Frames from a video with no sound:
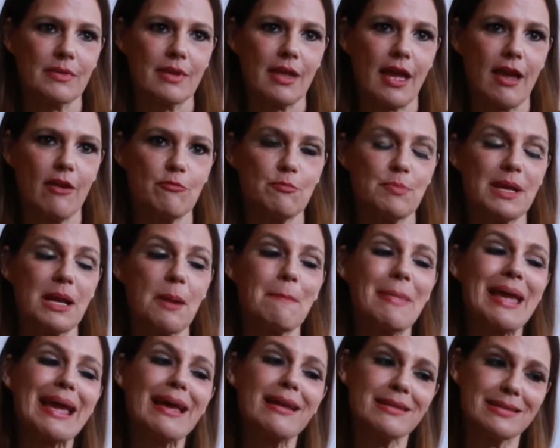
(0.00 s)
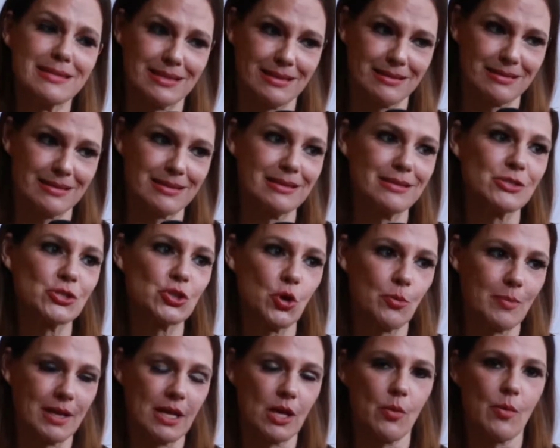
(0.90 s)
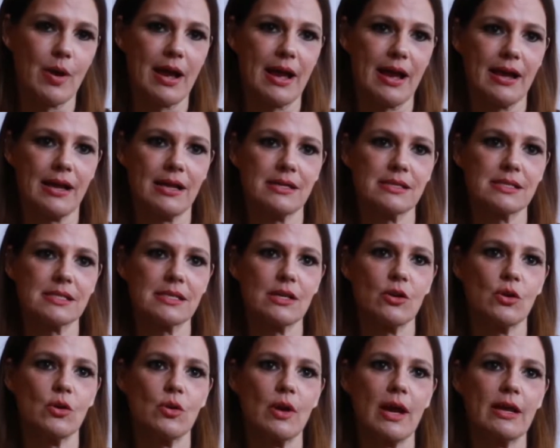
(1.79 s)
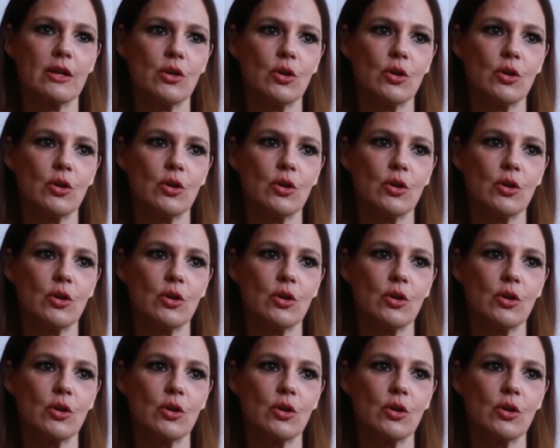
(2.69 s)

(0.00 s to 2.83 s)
have been abandoned in so many ways, who